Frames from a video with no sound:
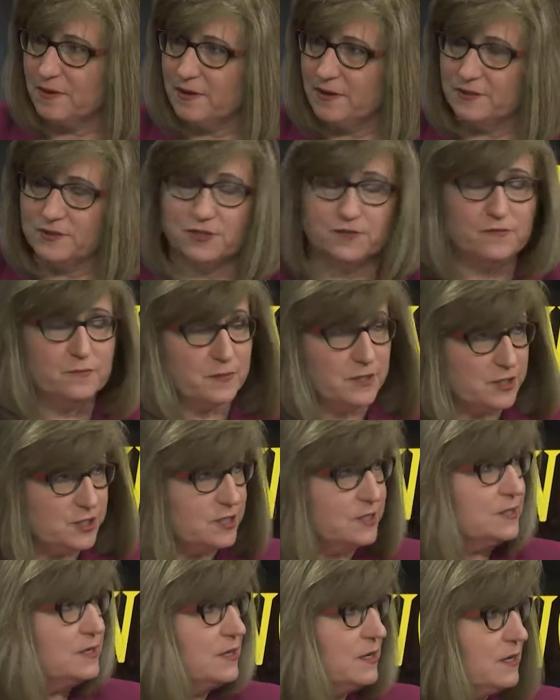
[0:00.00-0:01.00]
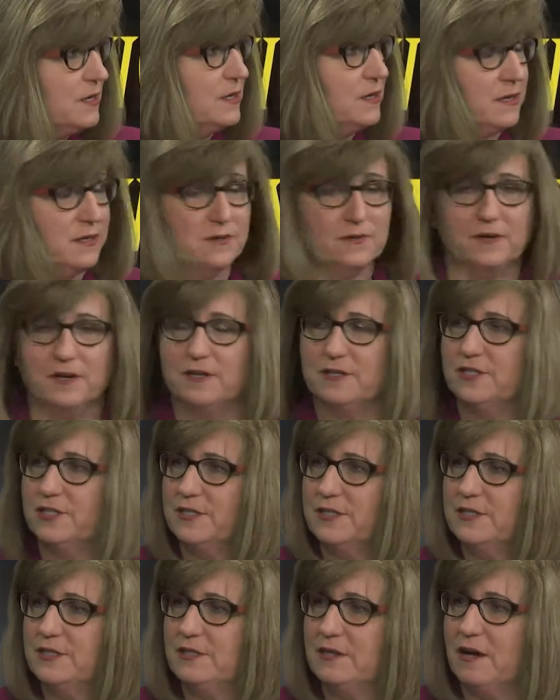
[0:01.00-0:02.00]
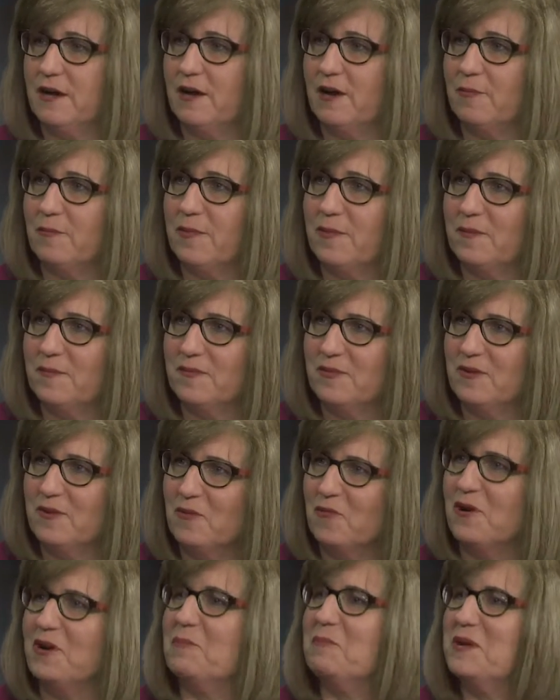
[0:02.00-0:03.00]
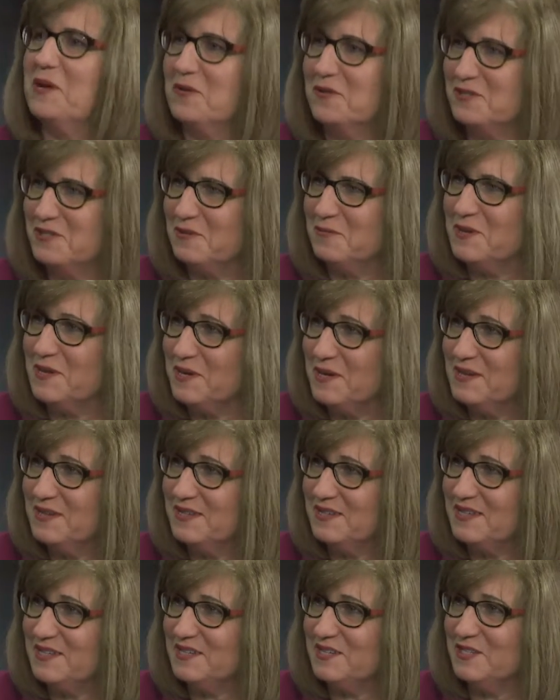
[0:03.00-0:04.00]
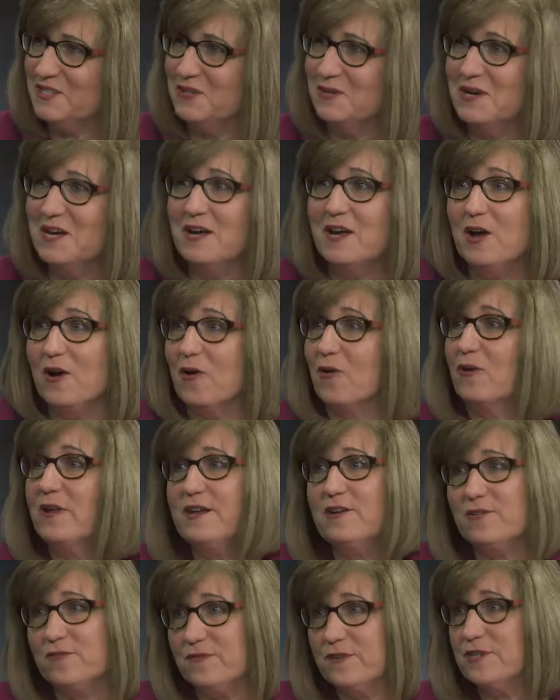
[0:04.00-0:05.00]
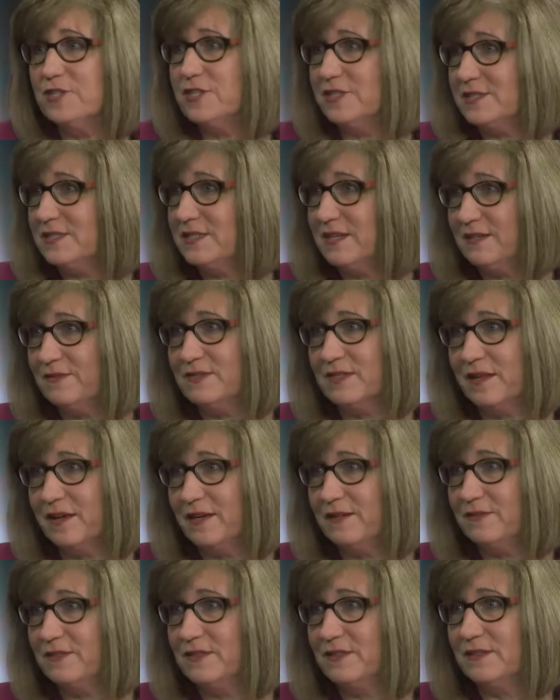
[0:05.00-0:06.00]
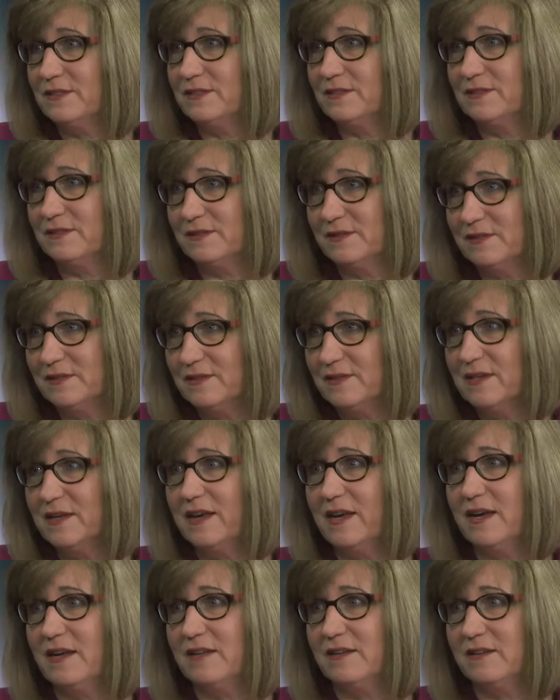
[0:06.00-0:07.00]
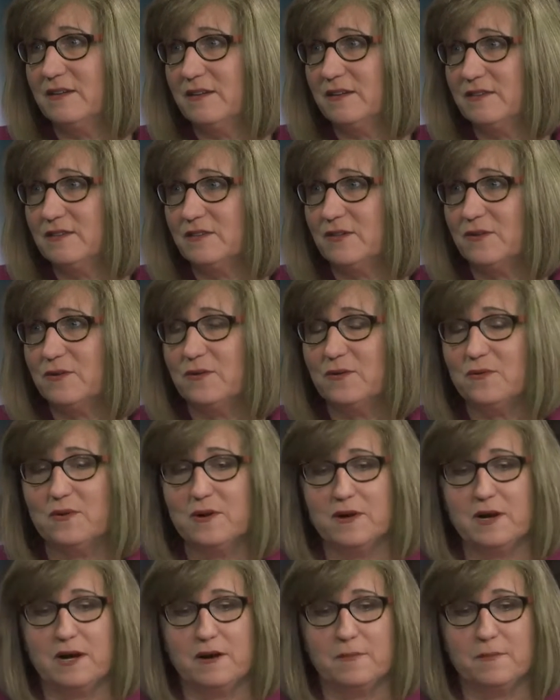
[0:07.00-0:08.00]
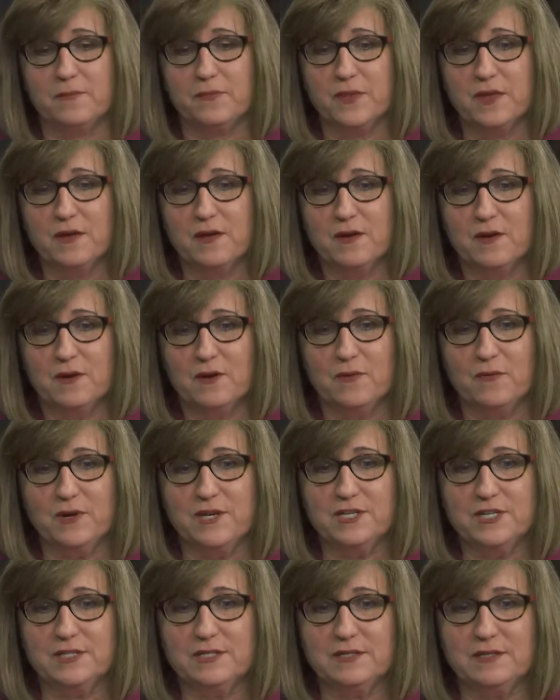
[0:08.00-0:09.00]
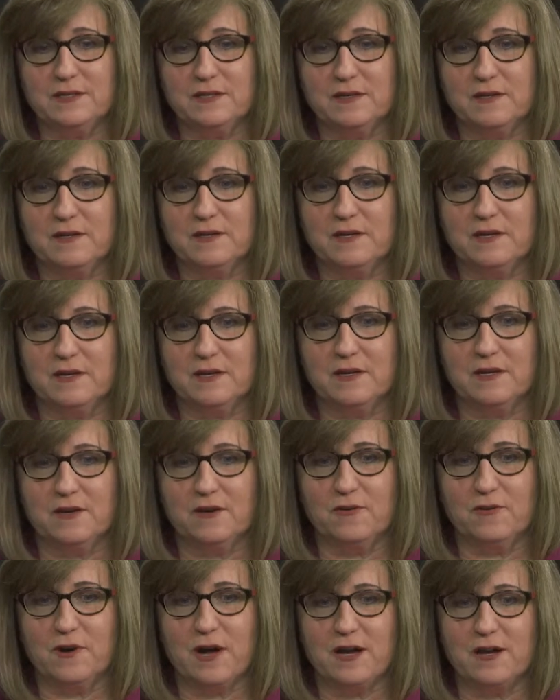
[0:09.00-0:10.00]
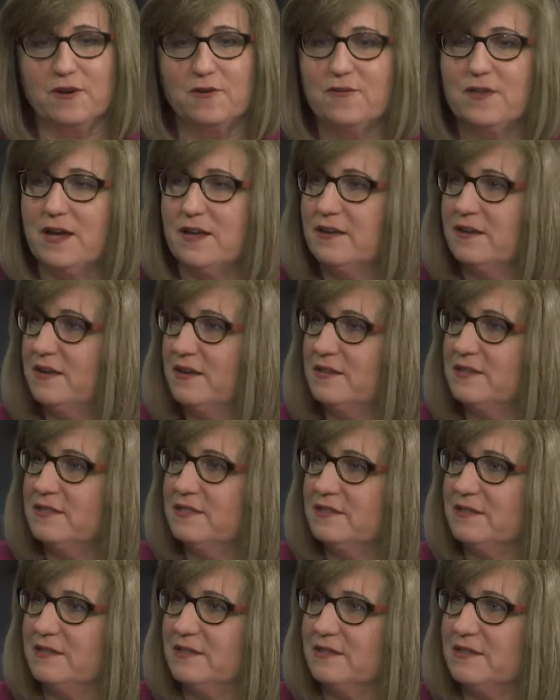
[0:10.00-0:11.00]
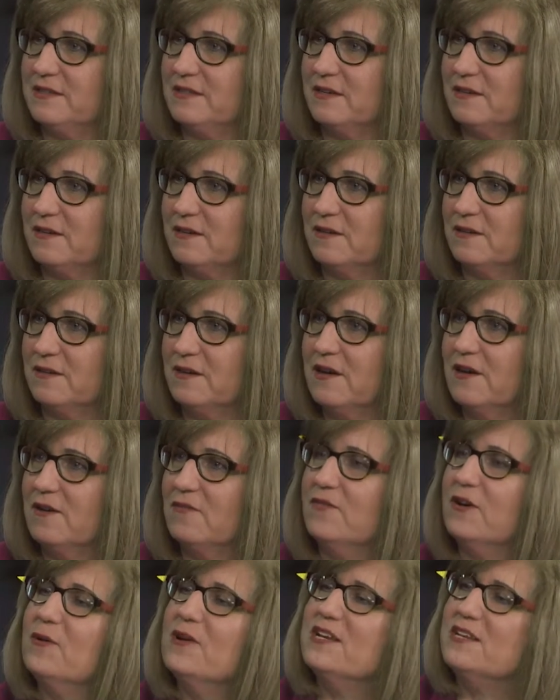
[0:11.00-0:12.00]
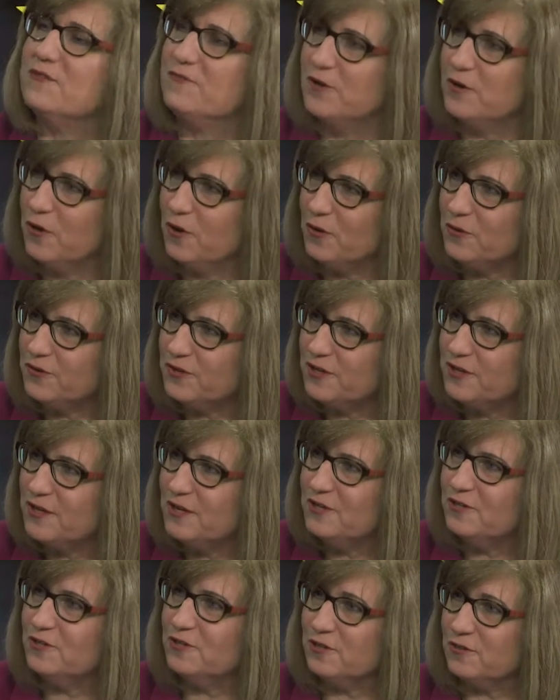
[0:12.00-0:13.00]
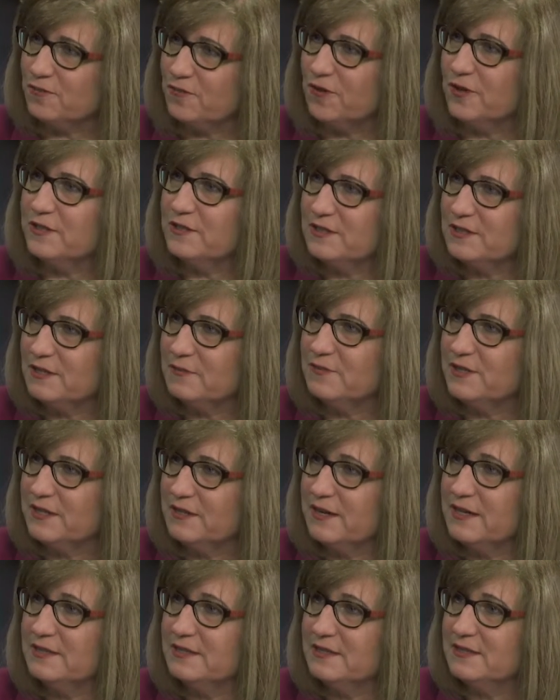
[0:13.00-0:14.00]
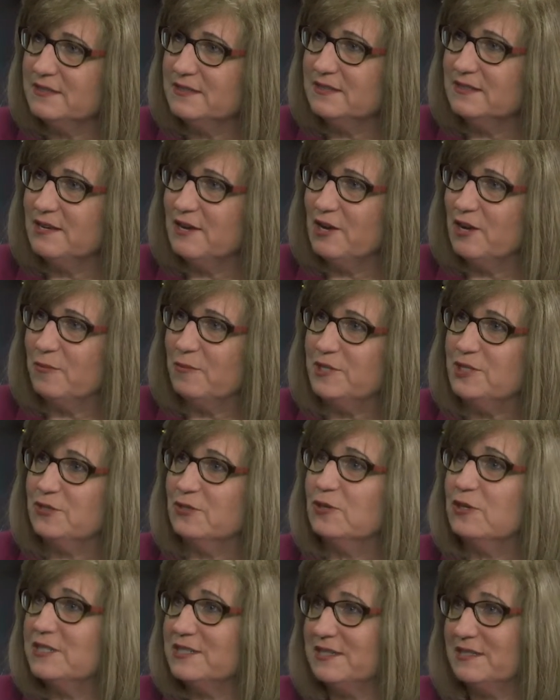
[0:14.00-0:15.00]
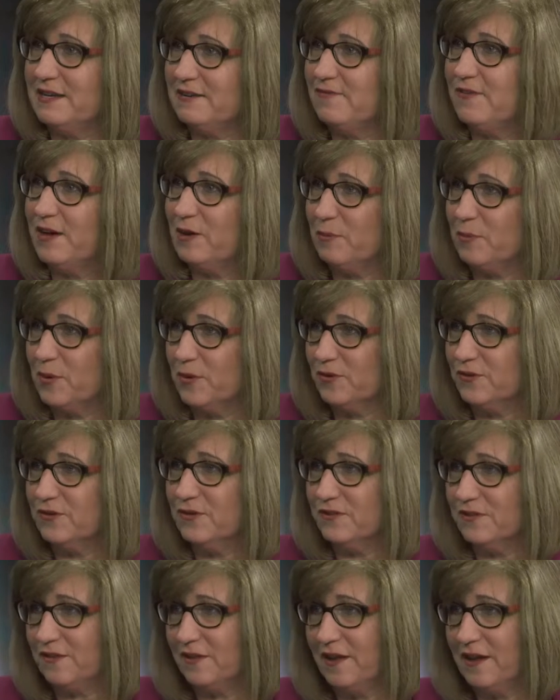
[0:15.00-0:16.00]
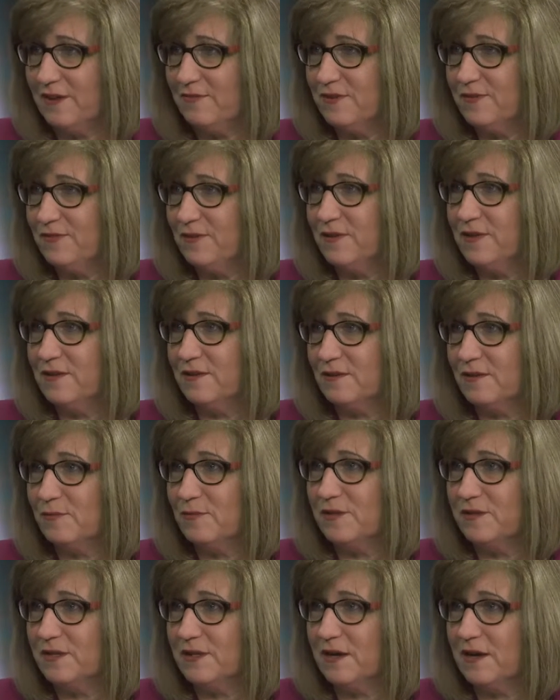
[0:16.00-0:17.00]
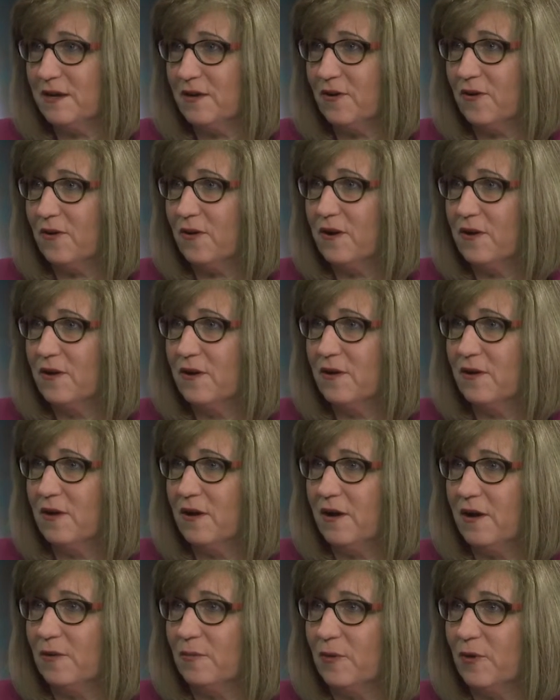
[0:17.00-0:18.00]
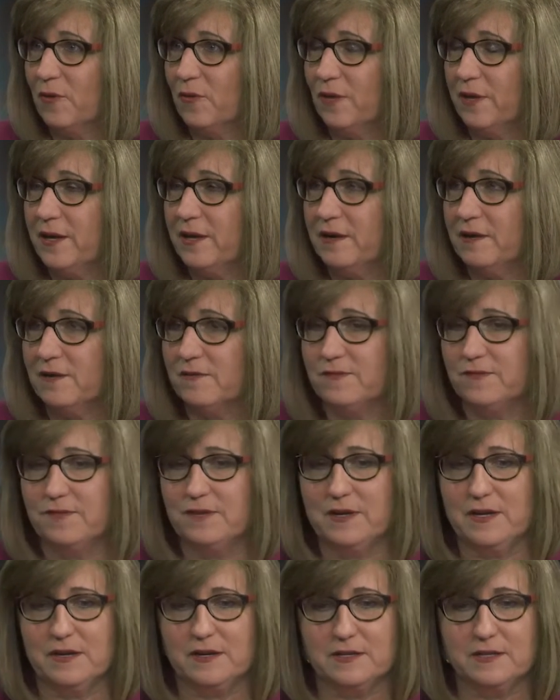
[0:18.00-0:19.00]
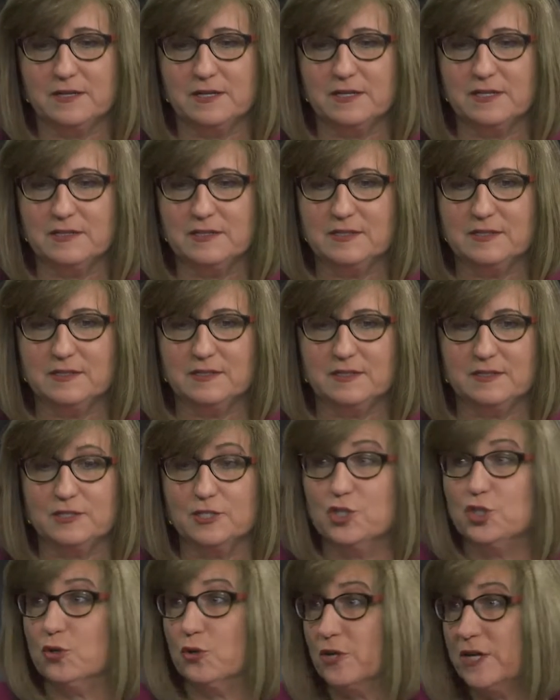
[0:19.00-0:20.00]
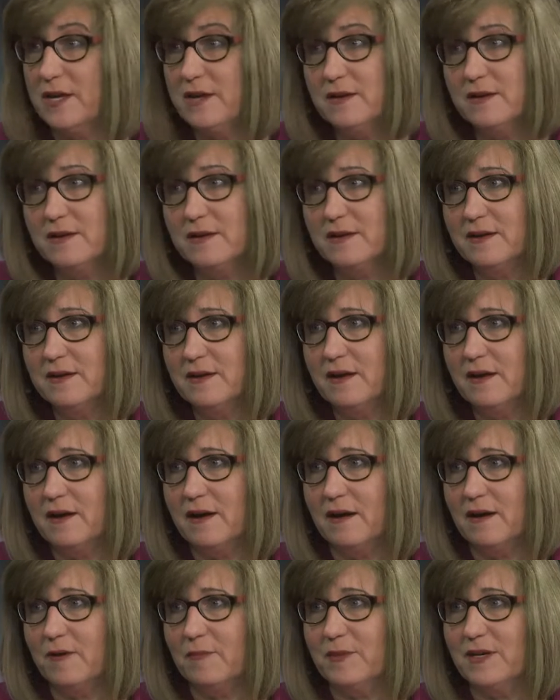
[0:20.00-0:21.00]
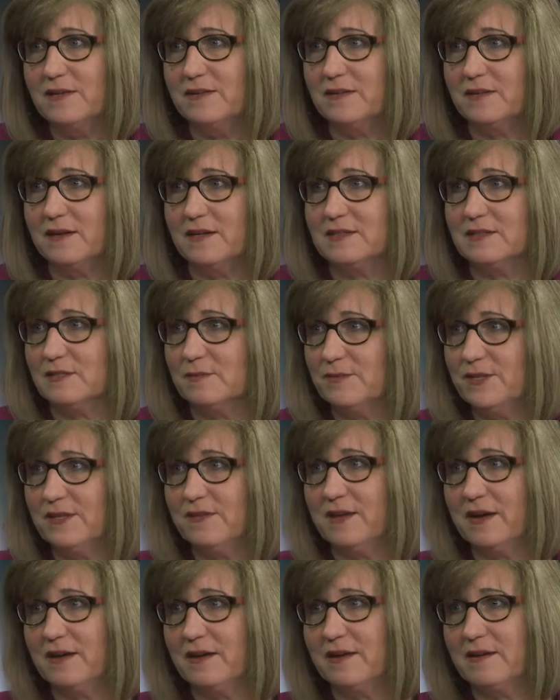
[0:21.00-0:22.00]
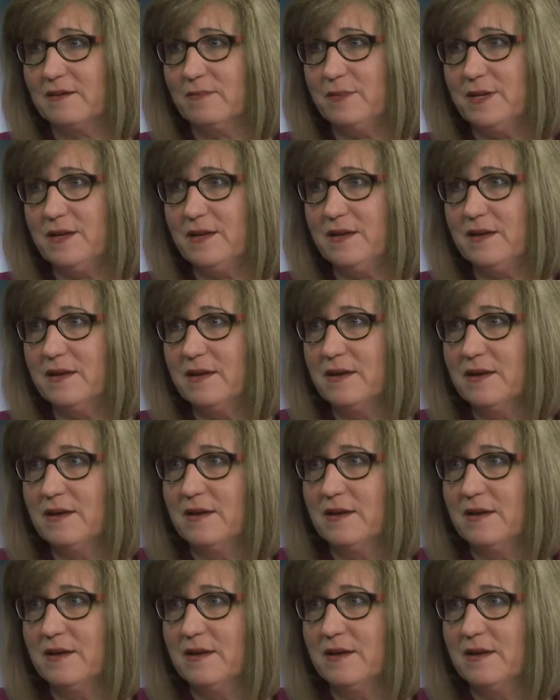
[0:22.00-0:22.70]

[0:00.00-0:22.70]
as you've mentioned, you know, not just um, what appears to be the issue, mm-hmm. early intervention saves lives, mm-hmm. and yes. so um, we just, you know, I know that it's it's uh, very difficult to confront something like this, but you're going to save that person's life if yeah. you get them into care yeah. um, early enough. And it's it's a journey. Yeah. Um, it's not something that can be